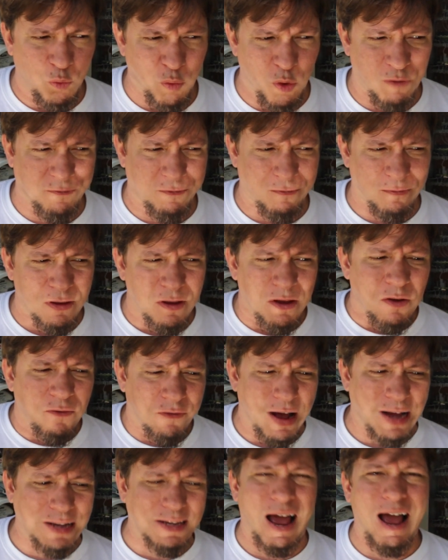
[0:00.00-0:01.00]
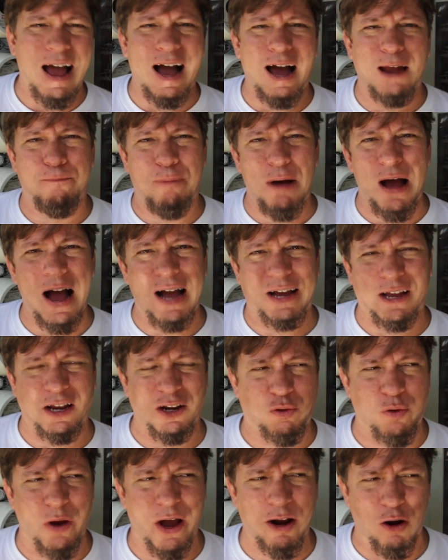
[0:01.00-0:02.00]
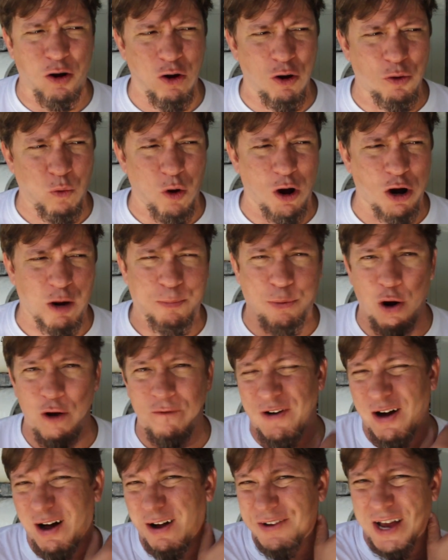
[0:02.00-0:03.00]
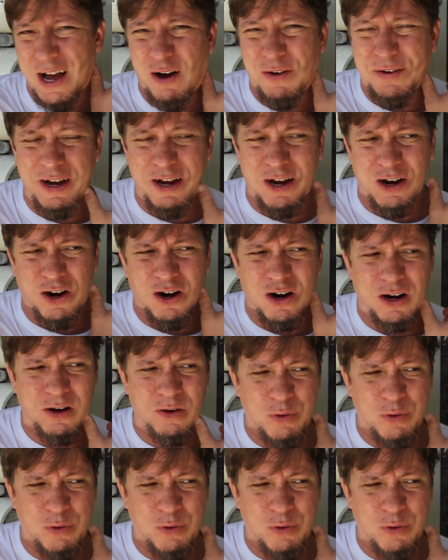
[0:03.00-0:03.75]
we've had to add back and create our own water profile down here.